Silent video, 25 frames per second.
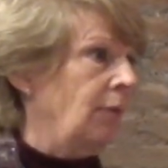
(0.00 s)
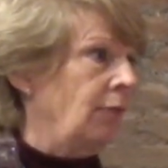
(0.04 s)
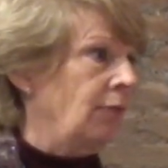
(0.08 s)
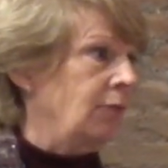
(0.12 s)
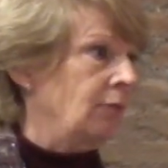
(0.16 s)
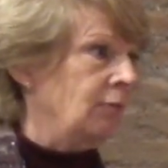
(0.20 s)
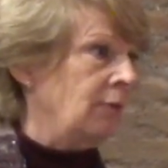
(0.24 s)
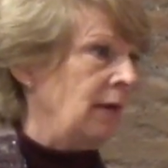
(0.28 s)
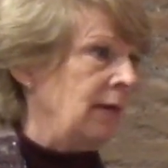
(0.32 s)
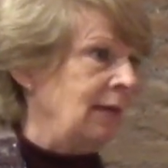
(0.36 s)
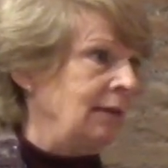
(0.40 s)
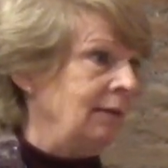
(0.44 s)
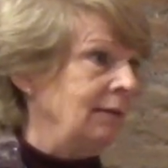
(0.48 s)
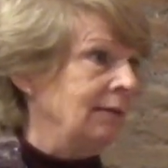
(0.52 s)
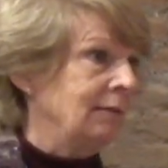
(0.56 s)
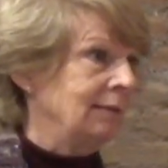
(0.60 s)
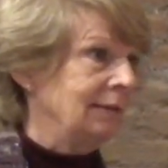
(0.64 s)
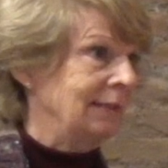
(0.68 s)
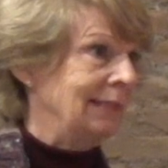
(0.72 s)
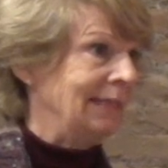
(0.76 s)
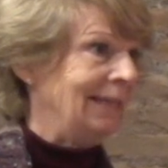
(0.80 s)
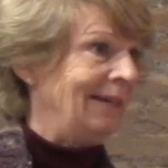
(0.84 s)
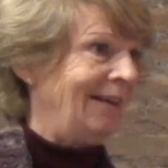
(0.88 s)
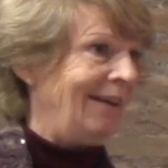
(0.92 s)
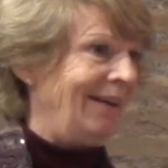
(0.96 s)
3.
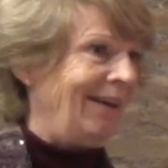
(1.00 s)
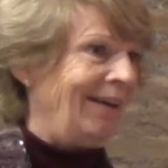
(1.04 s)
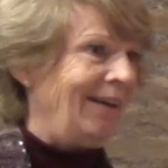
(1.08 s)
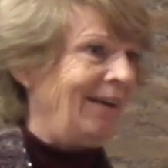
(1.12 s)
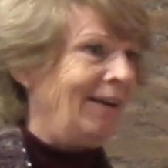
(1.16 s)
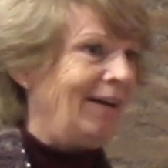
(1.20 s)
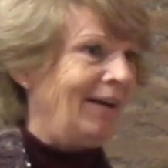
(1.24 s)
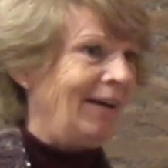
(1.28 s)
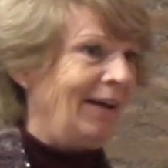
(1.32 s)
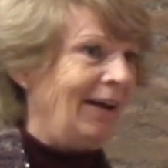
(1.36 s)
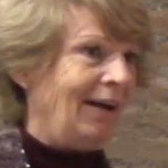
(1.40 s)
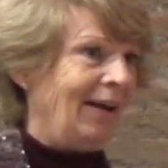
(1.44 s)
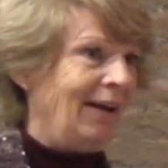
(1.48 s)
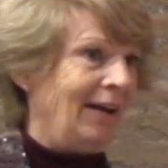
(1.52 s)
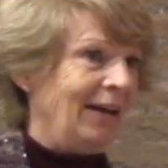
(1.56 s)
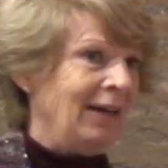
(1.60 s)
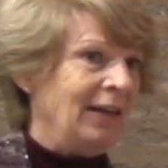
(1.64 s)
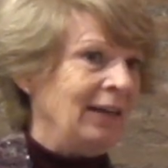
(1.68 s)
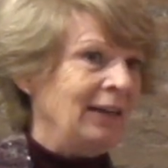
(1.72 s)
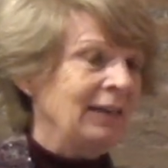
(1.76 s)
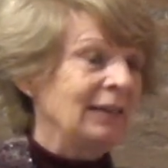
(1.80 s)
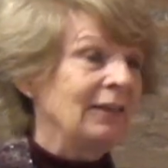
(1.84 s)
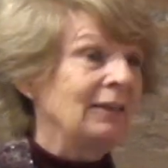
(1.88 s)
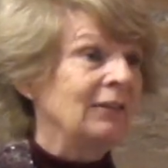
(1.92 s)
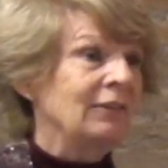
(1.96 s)

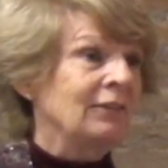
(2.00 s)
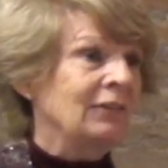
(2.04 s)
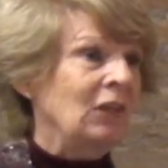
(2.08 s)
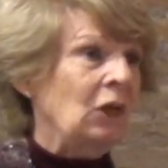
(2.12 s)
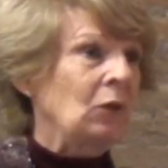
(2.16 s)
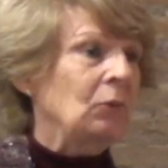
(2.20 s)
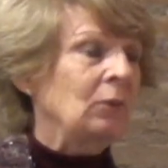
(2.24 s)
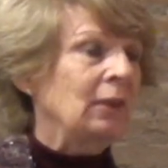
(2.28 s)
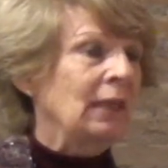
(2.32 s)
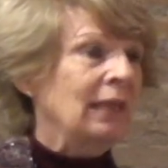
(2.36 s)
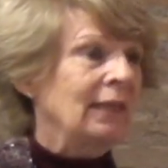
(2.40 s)
So